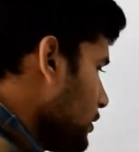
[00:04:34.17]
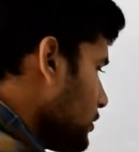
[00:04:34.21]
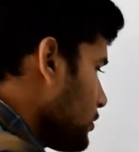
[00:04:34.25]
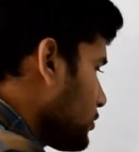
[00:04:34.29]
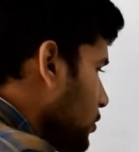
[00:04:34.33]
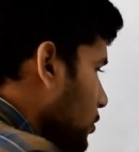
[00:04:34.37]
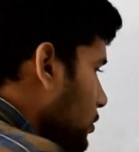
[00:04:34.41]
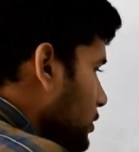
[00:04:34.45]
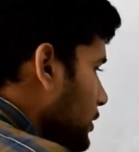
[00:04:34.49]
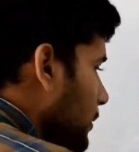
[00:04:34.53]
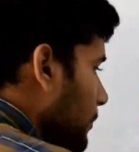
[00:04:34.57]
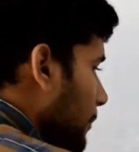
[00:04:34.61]

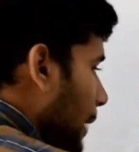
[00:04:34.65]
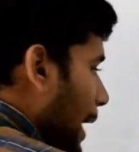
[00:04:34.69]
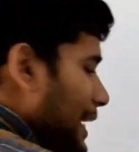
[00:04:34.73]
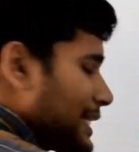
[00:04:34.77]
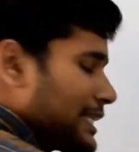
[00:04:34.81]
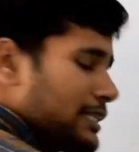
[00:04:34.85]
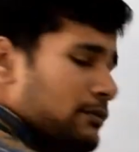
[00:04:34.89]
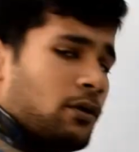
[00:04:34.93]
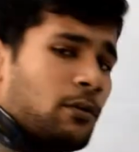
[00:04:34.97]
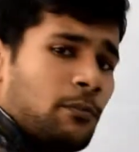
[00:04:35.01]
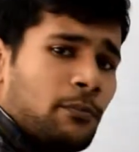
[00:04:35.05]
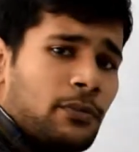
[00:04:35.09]
So the
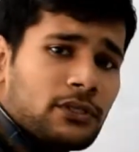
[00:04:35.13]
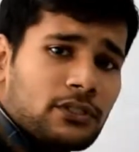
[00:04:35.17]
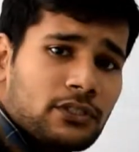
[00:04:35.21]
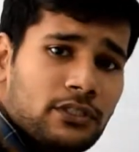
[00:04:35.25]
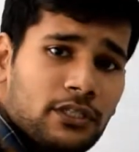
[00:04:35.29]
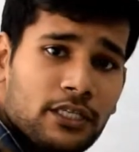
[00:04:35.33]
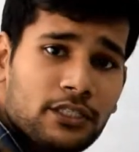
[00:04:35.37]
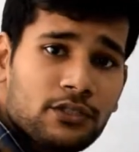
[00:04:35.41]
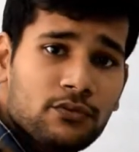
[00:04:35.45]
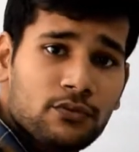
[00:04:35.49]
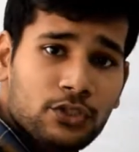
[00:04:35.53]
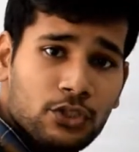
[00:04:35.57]
maximum
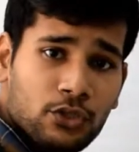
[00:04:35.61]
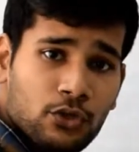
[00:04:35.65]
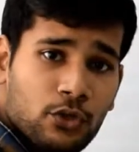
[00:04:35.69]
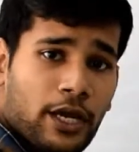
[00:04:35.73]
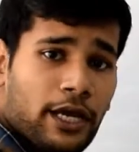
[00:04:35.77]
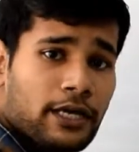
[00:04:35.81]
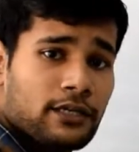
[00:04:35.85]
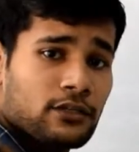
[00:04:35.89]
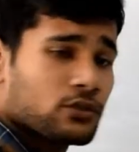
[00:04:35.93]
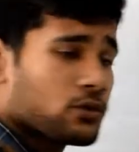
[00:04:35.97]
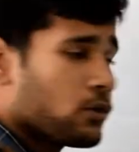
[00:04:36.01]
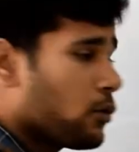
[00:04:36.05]
percentage which you
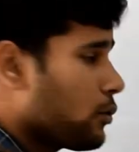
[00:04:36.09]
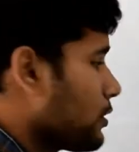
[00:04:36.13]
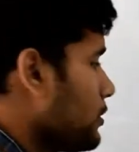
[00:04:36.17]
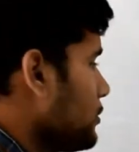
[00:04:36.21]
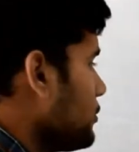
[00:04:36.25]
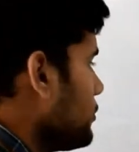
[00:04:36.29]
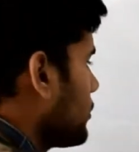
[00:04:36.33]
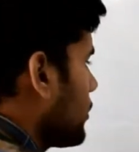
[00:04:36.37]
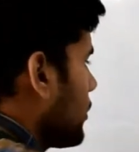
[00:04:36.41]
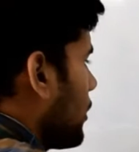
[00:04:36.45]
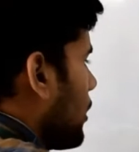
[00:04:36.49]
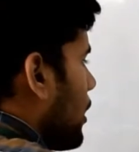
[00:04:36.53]
can score
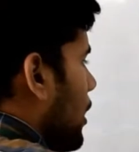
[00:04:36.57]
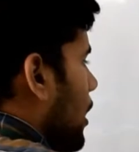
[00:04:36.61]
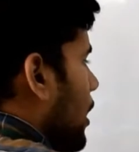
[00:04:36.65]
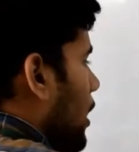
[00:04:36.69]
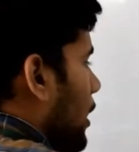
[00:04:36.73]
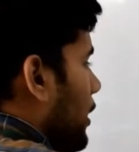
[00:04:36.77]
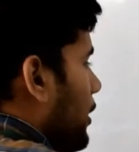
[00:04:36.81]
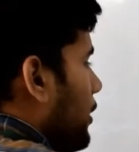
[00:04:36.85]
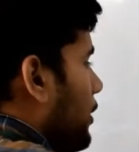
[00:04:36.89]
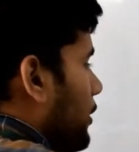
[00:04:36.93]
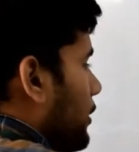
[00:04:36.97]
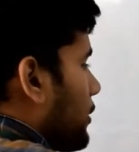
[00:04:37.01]
is
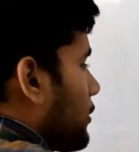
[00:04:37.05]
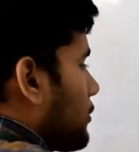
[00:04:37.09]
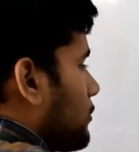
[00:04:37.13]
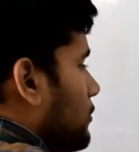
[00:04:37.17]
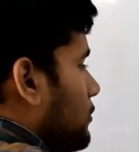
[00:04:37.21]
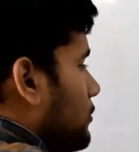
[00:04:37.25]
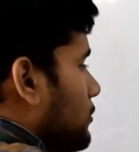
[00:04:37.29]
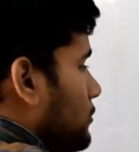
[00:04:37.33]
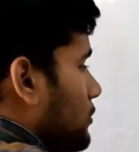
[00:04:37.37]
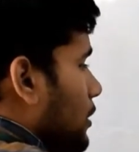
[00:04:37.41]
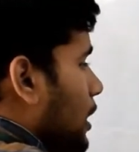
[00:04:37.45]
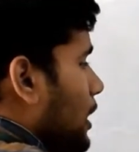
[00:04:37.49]

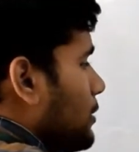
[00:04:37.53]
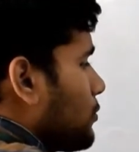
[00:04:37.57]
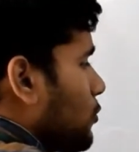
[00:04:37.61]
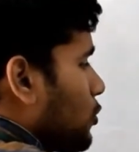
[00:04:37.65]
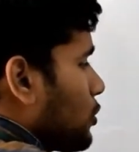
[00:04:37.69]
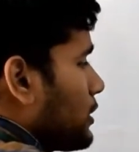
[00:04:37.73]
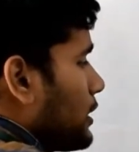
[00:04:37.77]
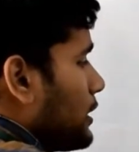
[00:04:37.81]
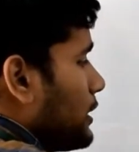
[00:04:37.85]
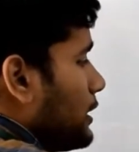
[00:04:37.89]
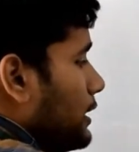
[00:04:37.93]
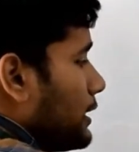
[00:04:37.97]
100, not
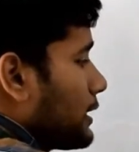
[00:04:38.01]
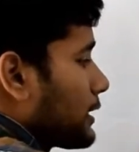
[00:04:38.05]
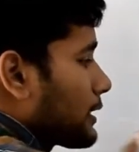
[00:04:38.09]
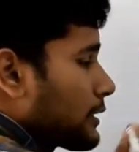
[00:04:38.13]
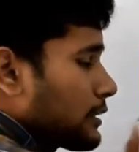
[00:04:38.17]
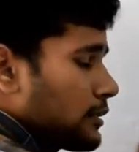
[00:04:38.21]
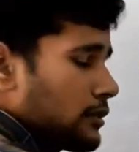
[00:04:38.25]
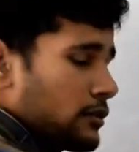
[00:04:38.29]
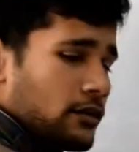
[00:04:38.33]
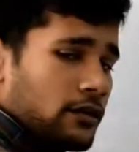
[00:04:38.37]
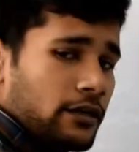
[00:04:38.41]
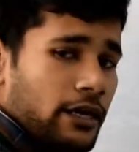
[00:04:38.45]
more than that,
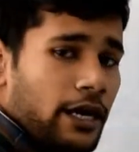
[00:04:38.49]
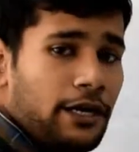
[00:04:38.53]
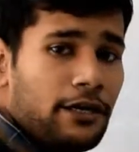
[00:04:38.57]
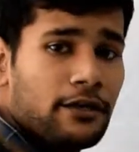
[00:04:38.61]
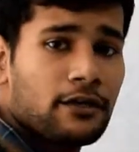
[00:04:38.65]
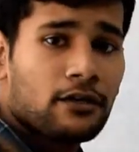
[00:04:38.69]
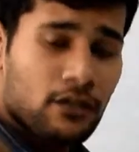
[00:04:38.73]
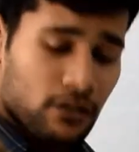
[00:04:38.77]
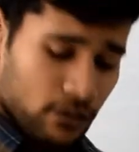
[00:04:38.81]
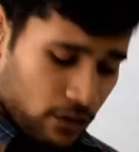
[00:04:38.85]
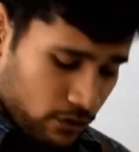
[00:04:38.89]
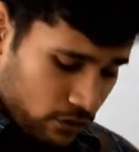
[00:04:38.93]

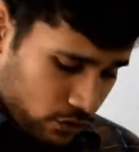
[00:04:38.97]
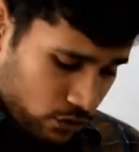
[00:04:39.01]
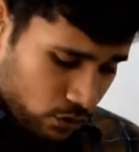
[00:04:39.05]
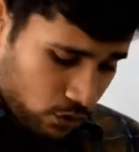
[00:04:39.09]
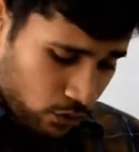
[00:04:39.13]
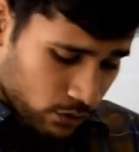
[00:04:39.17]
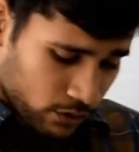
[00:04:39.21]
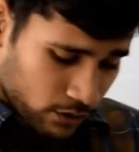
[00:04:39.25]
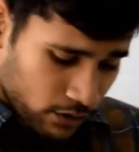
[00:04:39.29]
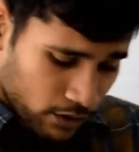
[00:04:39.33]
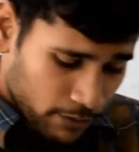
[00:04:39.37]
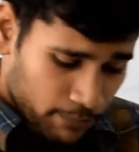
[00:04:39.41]
right?
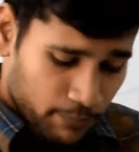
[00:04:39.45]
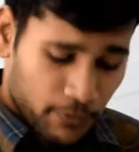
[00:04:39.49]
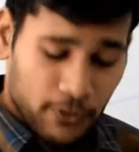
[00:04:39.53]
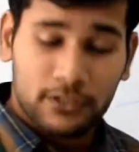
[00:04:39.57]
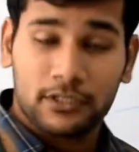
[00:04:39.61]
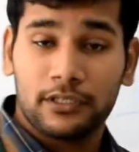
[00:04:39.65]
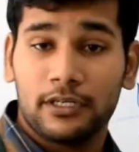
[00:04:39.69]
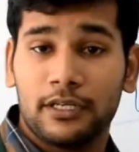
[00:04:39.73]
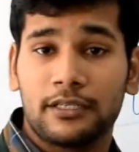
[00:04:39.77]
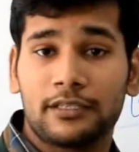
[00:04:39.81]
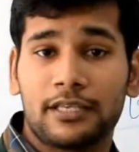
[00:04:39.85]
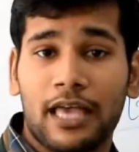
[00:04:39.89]
So the
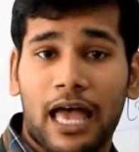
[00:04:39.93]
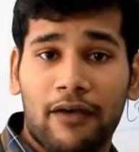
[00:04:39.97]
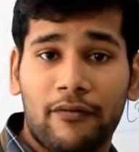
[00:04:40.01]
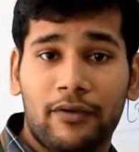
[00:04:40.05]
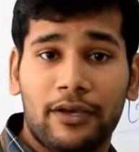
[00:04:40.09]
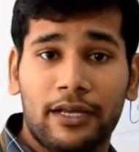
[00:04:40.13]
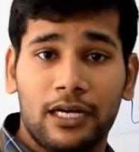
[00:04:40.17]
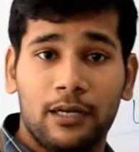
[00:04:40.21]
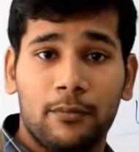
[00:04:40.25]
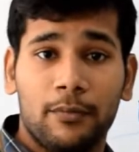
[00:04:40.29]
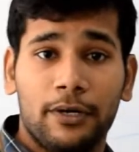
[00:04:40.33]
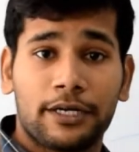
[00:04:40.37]
percentage is
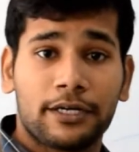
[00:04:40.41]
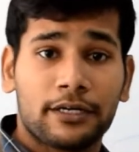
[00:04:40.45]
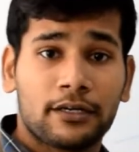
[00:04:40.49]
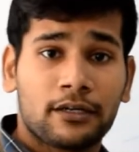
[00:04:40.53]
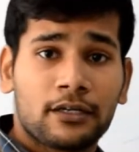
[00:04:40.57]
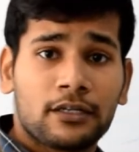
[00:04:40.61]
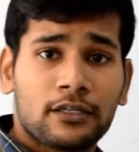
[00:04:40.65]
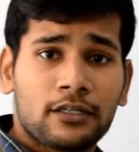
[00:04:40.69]
having a limit.